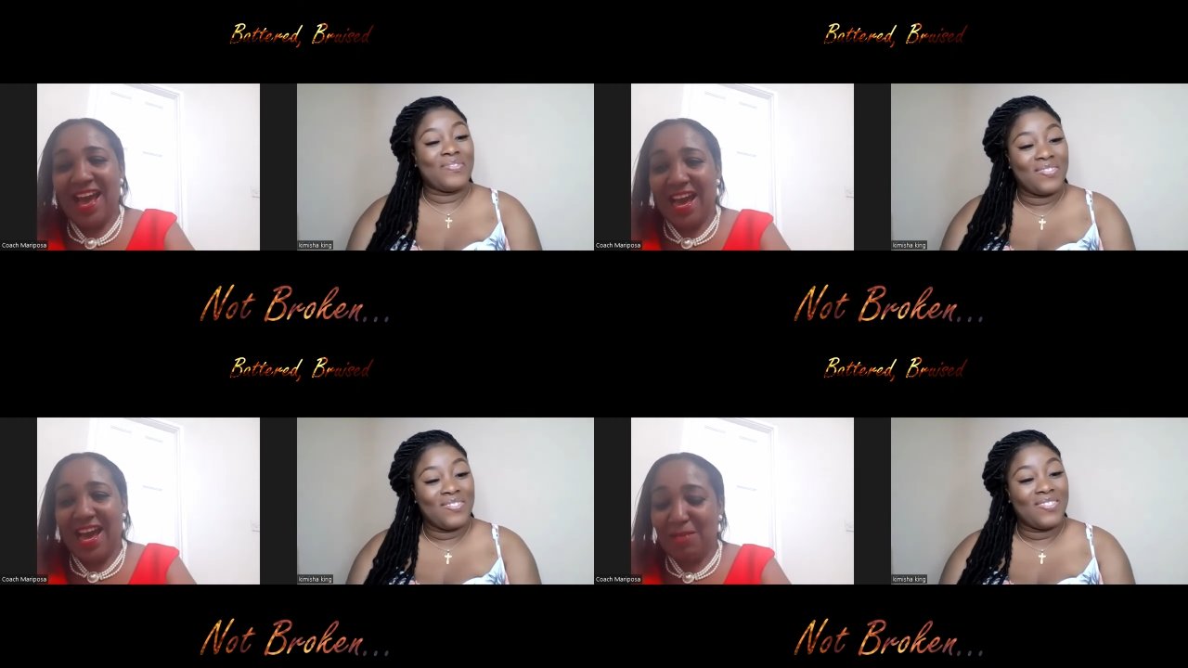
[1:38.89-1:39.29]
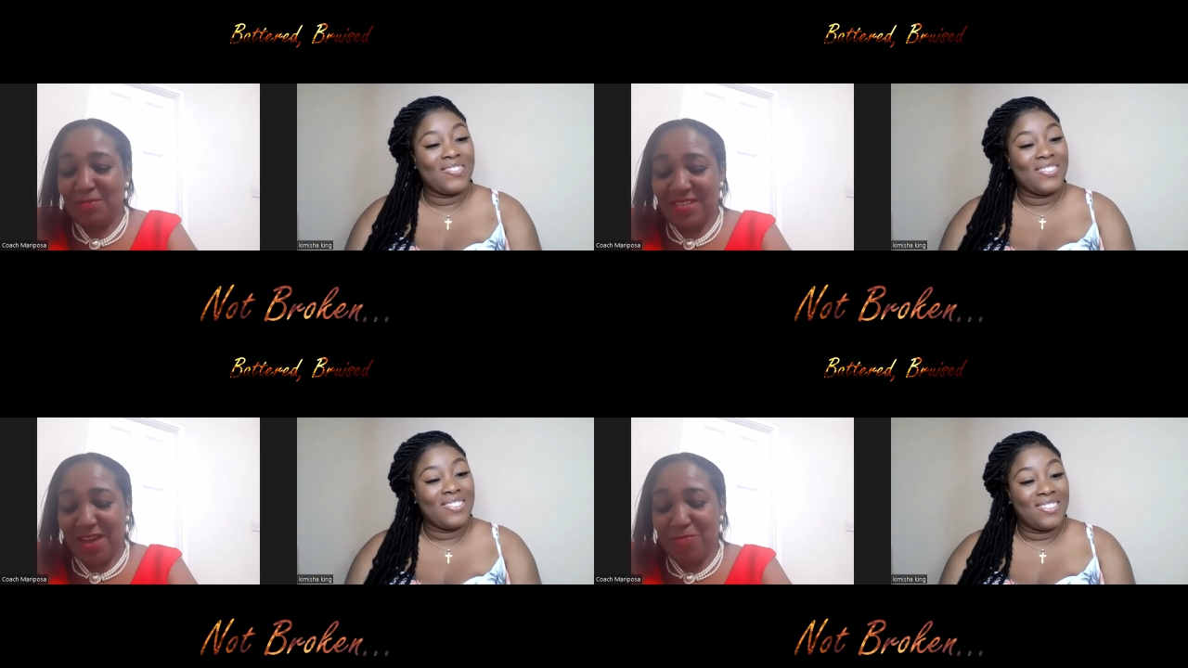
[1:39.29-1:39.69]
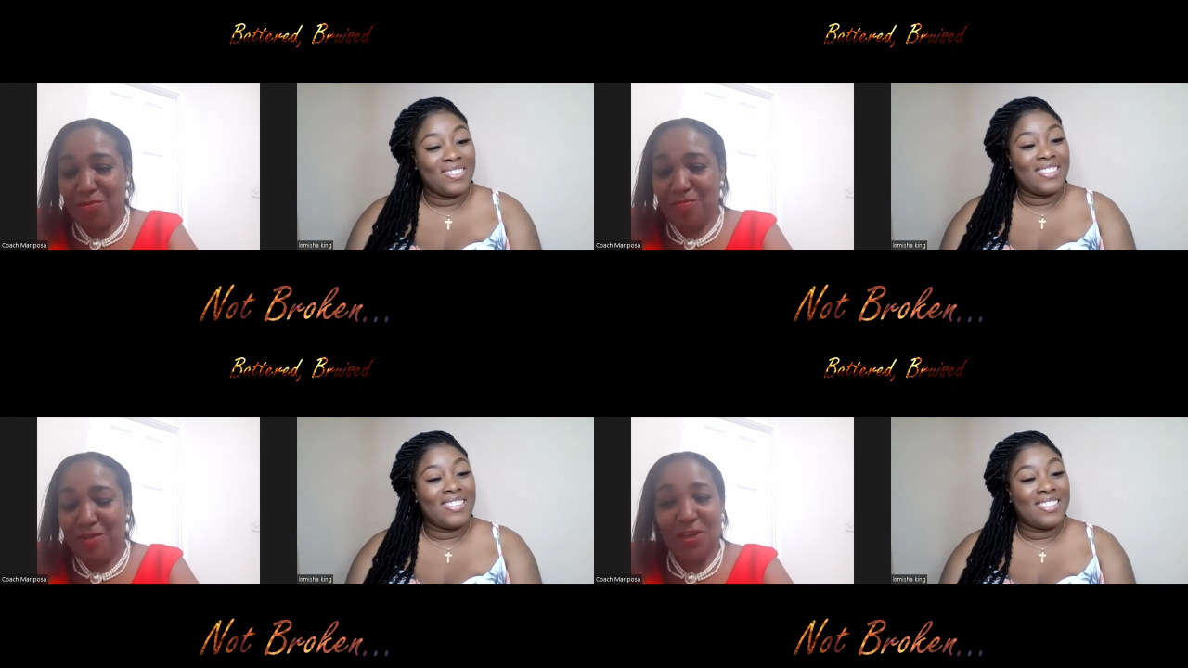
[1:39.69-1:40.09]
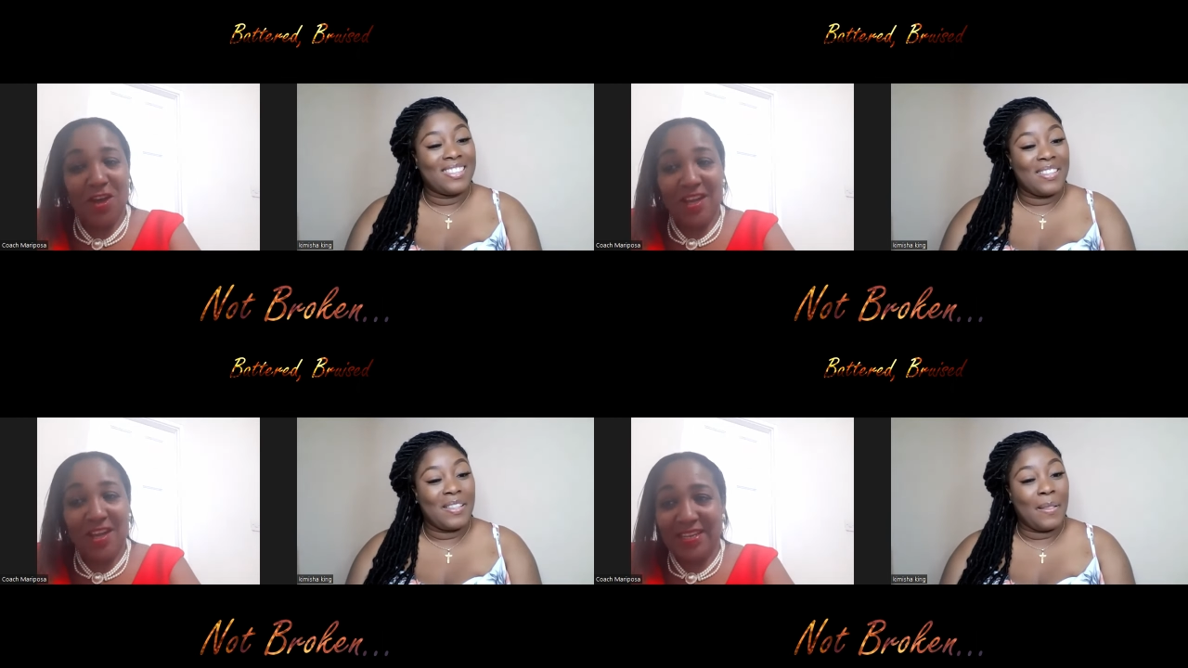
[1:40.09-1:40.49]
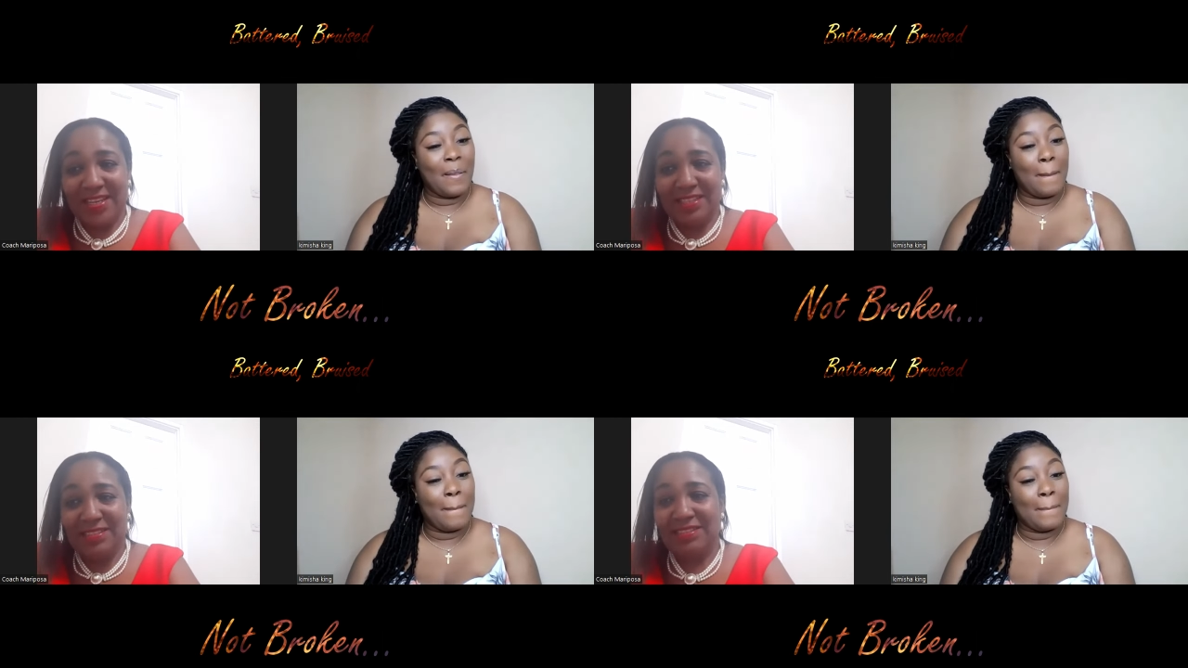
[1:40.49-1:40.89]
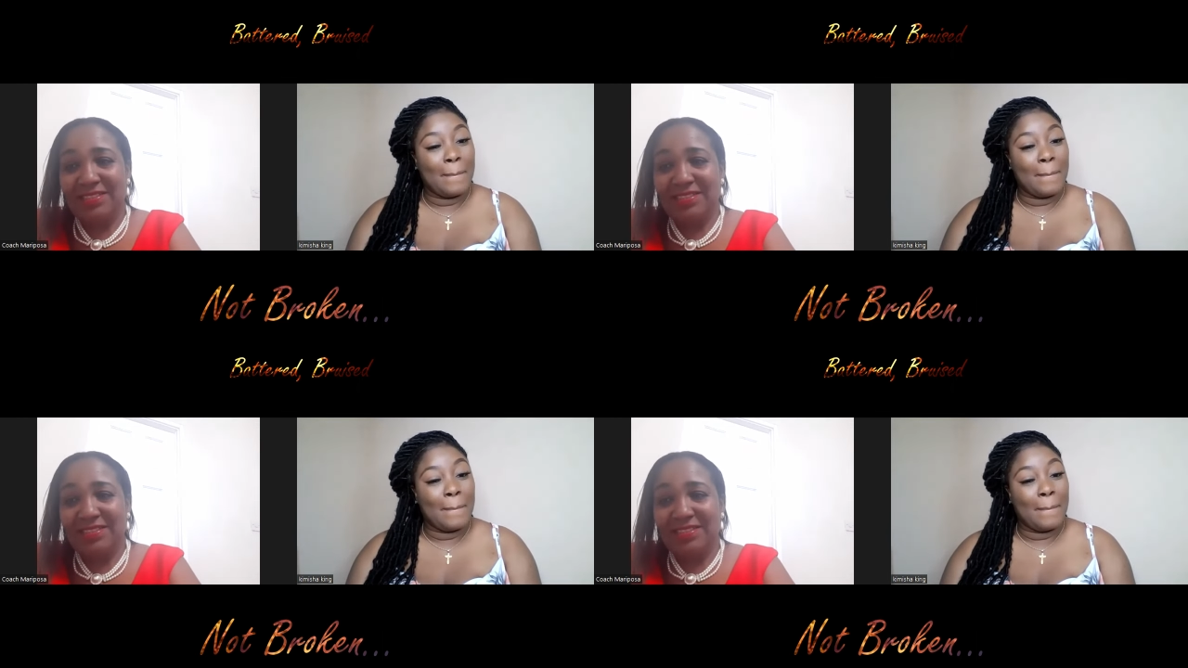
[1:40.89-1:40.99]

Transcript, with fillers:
Speaker 1: I'm Deborah McCollin.